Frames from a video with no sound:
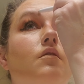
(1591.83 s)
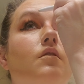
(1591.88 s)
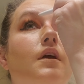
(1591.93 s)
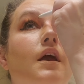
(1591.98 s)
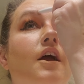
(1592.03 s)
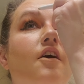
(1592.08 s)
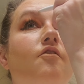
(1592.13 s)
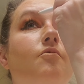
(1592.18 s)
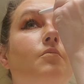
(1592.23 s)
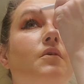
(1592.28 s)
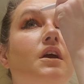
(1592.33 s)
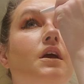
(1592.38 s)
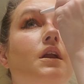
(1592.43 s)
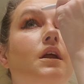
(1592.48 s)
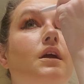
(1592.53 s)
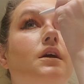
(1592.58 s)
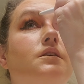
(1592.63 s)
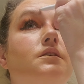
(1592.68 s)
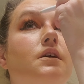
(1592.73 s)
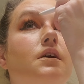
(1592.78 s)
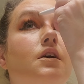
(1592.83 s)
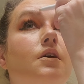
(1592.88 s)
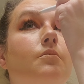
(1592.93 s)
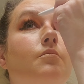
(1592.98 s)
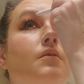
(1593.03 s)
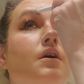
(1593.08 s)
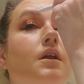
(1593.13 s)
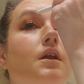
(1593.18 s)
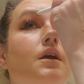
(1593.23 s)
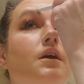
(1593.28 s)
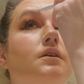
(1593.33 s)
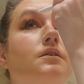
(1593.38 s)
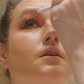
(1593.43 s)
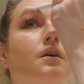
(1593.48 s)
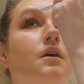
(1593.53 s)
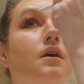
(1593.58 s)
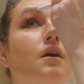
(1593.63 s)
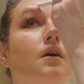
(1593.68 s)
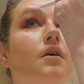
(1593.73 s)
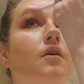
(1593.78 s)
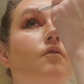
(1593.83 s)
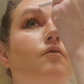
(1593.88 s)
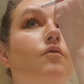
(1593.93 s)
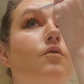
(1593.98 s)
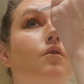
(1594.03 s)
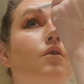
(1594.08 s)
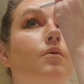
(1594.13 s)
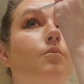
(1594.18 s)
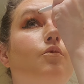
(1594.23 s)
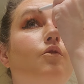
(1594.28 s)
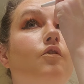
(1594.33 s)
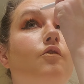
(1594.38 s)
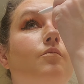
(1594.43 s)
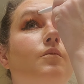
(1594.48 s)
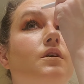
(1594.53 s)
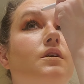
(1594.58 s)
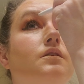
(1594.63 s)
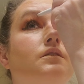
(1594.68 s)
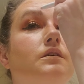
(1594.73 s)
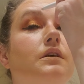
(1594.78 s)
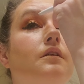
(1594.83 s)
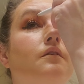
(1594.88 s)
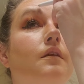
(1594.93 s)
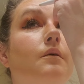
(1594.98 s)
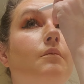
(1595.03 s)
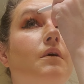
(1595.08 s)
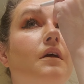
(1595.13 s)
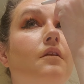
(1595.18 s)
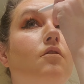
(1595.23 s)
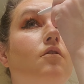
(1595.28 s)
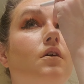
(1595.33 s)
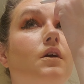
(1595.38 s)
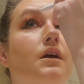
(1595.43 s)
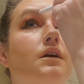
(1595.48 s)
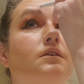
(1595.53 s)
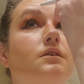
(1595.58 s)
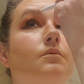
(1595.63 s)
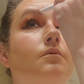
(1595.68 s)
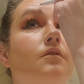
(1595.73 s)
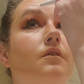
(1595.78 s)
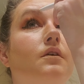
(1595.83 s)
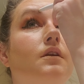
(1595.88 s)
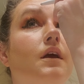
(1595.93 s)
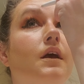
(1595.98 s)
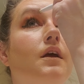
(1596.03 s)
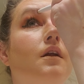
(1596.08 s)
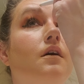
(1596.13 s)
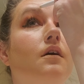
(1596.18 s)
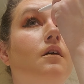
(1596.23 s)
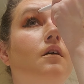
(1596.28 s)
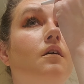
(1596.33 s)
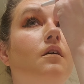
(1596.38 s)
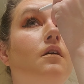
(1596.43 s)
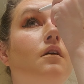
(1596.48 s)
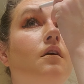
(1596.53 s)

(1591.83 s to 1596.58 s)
have meetings and committees for improvements, and they might look at some of the data,